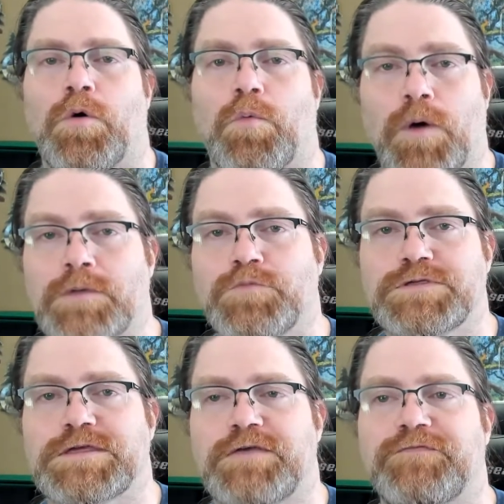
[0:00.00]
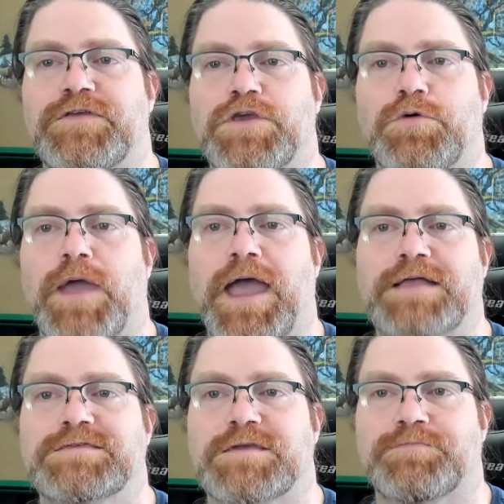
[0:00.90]
One was if you
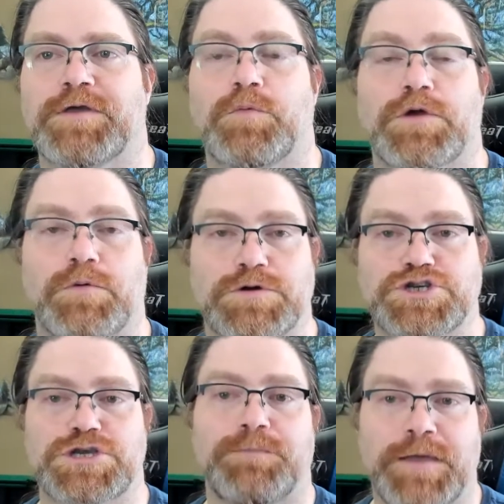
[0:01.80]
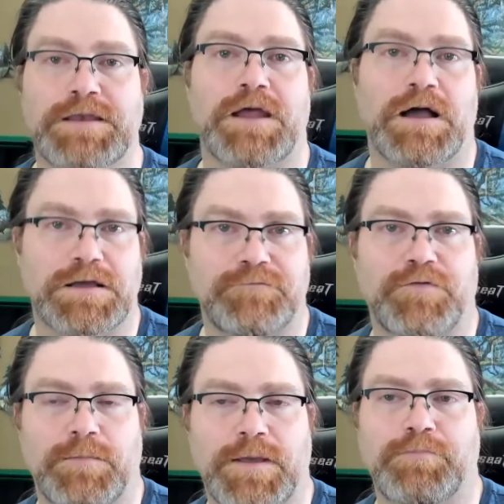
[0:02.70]
had something where you were shipping
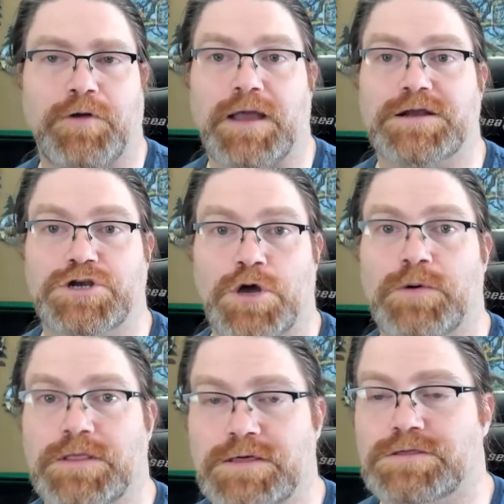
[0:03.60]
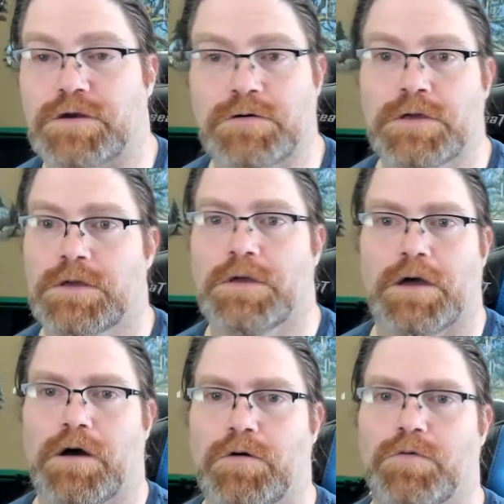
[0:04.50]
non-conforming product knowingly. So,
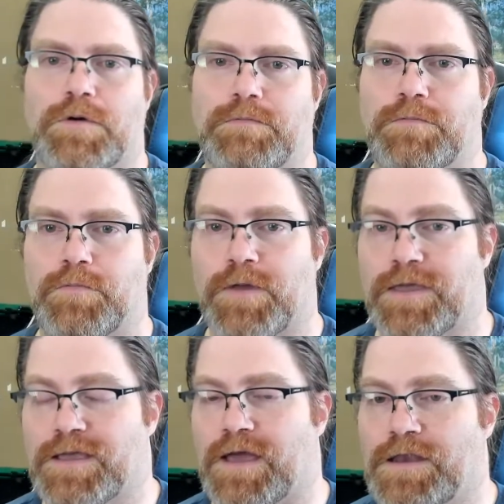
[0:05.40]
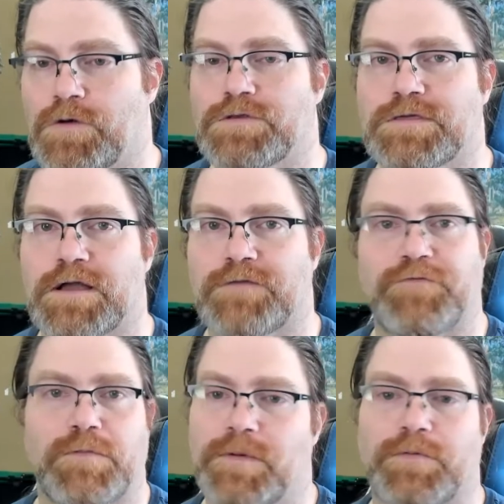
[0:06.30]
oh, we, we I know it's
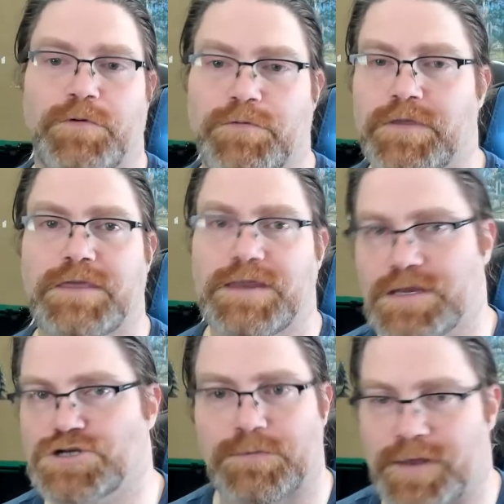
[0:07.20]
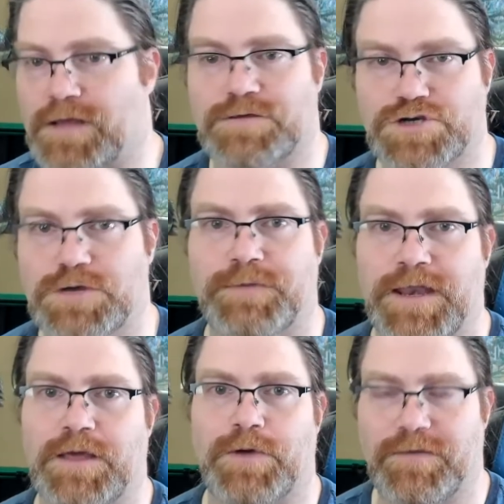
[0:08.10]
non-conforming, but we really need to ship it out, so ship it
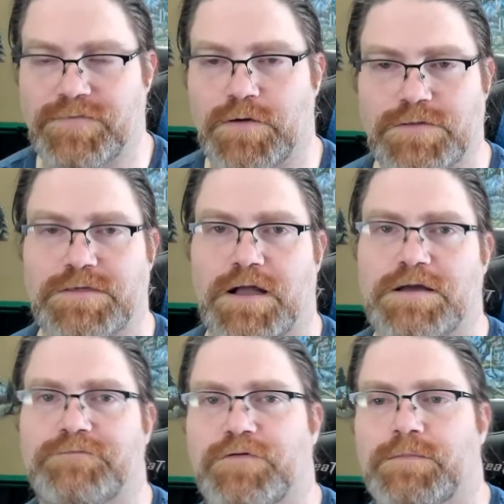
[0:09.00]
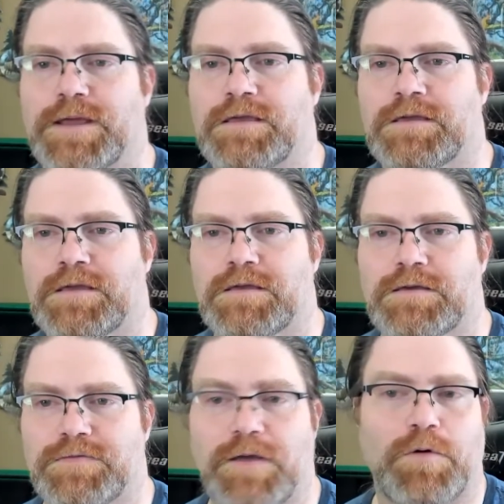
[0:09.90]
anyway, even though it's non-conforming.
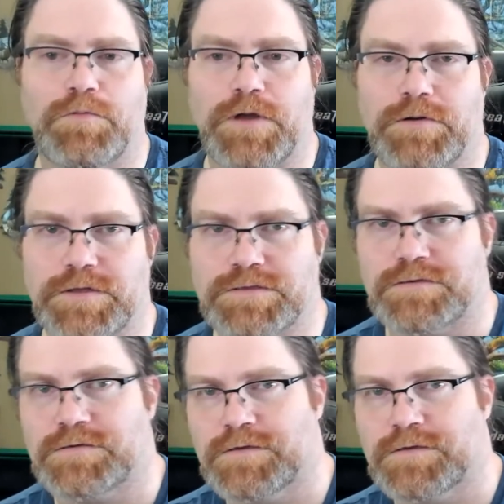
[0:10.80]
They won't notice.